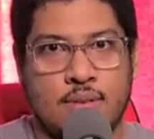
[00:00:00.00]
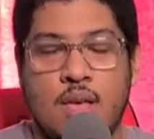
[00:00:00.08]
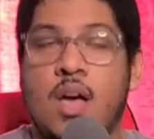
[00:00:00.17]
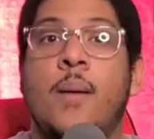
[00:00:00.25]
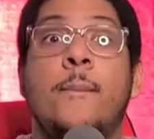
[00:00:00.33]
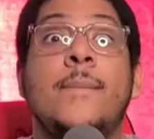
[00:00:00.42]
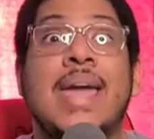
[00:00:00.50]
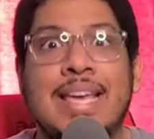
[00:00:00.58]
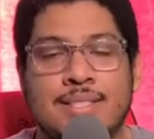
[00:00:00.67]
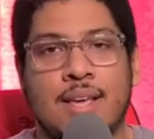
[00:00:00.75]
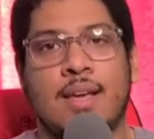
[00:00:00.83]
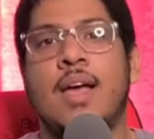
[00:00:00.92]

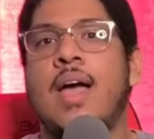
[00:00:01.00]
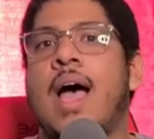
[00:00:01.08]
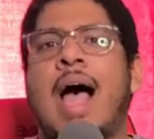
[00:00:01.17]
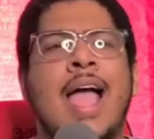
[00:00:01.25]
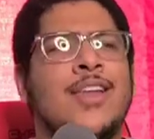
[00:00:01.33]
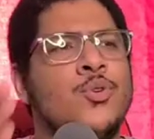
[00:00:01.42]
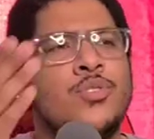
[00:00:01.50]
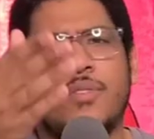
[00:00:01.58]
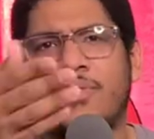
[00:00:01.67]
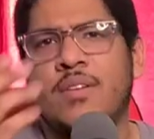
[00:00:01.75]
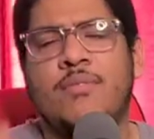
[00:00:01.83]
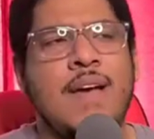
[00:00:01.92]
Amazing. I knew the
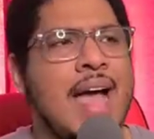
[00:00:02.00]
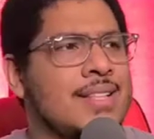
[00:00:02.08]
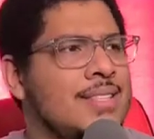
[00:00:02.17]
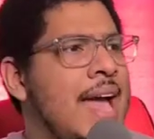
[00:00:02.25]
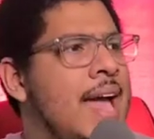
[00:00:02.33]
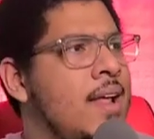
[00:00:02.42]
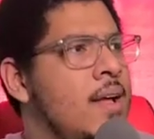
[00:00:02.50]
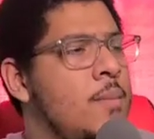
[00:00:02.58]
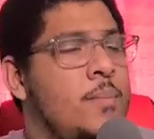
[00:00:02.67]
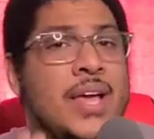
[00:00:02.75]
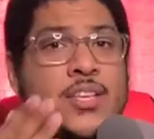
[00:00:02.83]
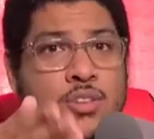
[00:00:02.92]
fun fact that
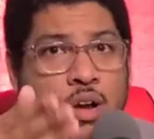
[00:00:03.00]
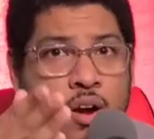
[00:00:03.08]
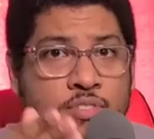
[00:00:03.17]
Pixar,